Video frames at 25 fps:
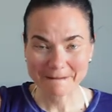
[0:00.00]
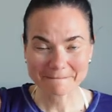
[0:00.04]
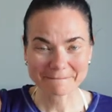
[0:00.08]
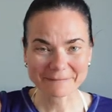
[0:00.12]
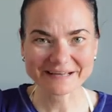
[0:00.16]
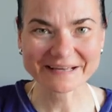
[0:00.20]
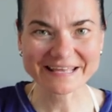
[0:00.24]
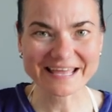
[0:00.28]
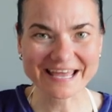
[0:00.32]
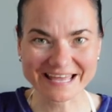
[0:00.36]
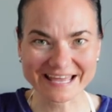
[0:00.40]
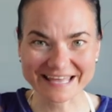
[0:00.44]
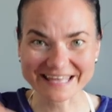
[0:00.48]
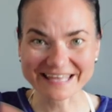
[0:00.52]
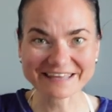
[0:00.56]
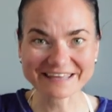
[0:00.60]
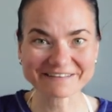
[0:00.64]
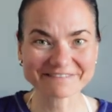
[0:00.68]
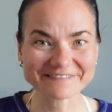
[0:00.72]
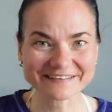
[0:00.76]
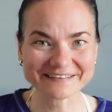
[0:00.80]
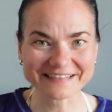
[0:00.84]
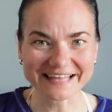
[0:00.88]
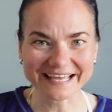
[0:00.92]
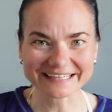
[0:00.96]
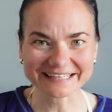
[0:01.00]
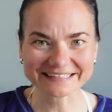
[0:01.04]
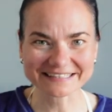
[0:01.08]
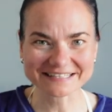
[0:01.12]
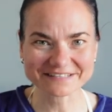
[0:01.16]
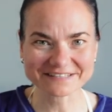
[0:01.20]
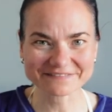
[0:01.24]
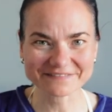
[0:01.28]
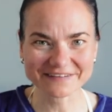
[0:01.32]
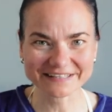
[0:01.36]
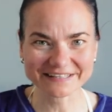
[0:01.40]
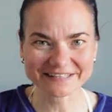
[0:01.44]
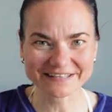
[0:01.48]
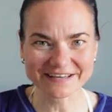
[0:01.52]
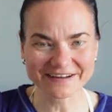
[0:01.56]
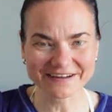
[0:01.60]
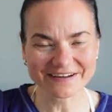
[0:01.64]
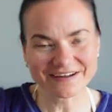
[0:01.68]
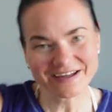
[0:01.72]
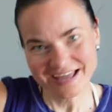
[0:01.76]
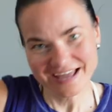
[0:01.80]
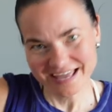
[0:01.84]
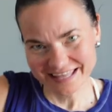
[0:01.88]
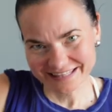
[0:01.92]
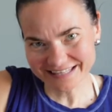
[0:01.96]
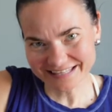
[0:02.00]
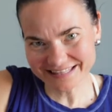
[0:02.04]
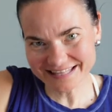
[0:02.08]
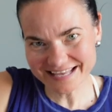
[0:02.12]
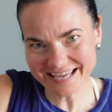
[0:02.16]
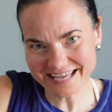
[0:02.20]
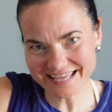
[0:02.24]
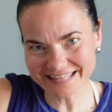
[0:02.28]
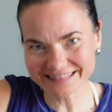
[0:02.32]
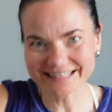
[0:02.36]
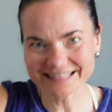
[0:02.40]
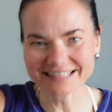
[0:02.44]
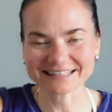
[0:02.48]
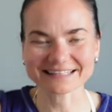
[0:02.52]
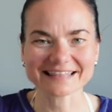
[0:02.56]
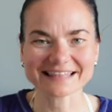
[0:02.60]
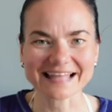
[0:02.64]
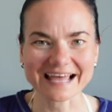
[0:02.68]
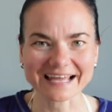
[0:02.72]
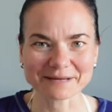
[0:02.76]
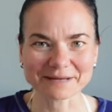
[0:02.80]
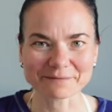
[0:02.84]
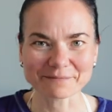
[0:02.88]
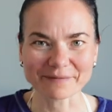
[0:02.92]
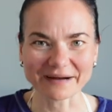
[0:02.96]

But yeah, if you like this video, then hit that like